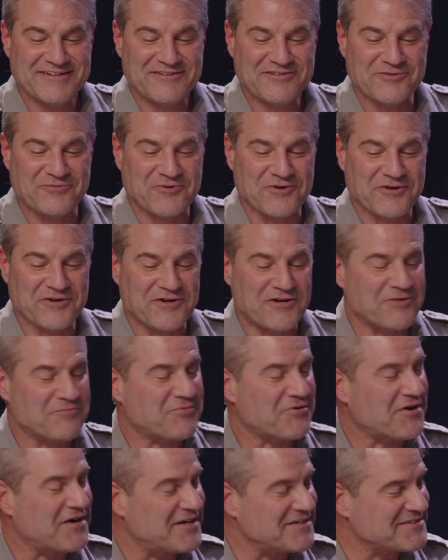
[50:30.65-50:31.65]
work on
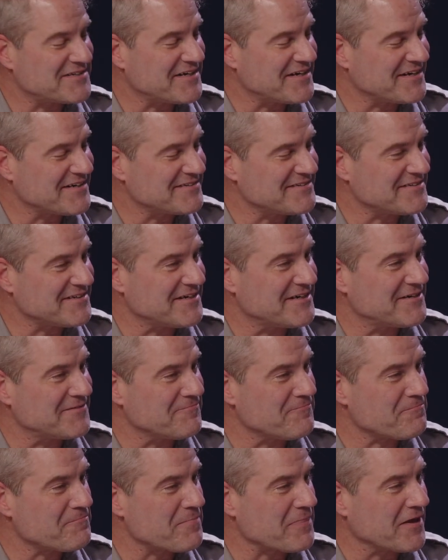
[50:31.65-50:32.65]
projects
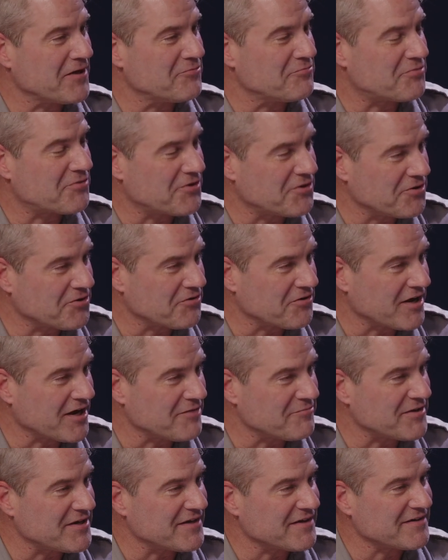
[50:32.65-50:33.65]
and
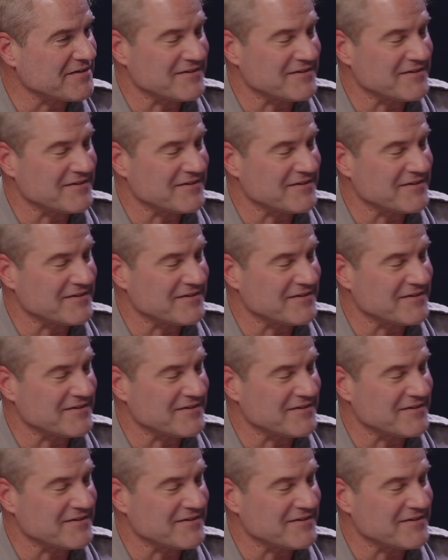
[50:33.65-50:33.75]
programming